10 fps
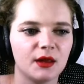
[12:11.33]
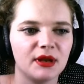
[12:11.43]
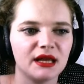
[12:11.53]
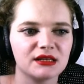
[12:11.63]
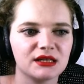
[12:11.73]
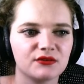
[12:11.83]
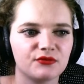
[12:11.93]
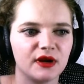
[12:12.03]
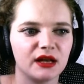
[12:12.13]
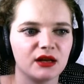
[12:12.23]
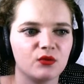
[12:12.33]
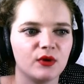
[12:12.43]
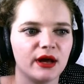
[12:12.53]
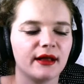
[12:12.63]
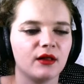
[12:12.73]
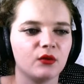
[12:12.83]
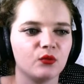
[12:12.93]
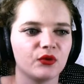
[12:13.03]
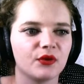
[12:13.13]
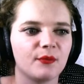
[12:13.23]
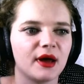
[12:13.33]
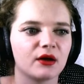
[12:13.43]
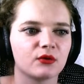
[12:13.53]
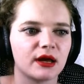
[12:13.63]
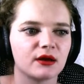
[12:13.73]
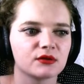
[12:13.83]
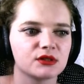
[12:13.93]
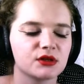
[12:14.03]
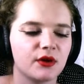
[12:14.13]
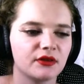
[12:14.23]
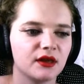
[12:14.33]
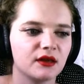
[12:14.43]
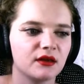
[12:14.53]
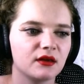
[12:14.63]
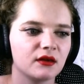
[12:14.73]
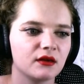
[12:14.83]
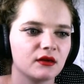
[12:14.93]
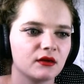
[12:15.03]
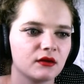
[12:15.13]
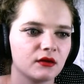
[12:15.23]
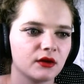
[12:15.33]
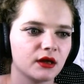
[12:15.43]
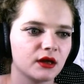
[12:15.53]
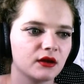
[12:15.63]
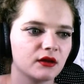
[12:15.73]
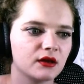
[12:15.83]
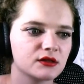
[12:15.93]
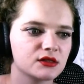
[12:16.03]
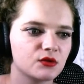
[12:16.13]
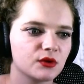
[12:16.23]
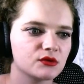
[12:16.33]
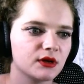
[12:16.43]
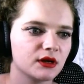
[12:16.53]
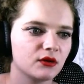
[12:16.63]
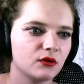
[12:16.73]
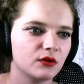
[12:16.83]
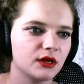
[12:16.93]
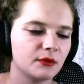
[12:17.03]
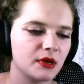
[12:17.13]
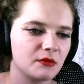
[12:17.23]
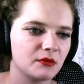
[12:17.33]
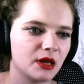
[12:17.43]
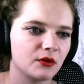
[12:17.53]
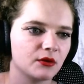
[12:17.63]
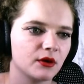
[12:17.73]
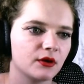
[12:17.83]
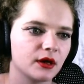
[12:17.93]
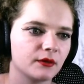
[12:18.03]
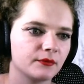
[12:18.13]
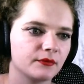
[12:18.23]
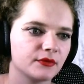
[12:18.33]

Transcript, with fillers: They blend in fairly well with the background. So I think... okay, anything else? The queen is awaiting you. Yeah, meow, meow, meow. Okay.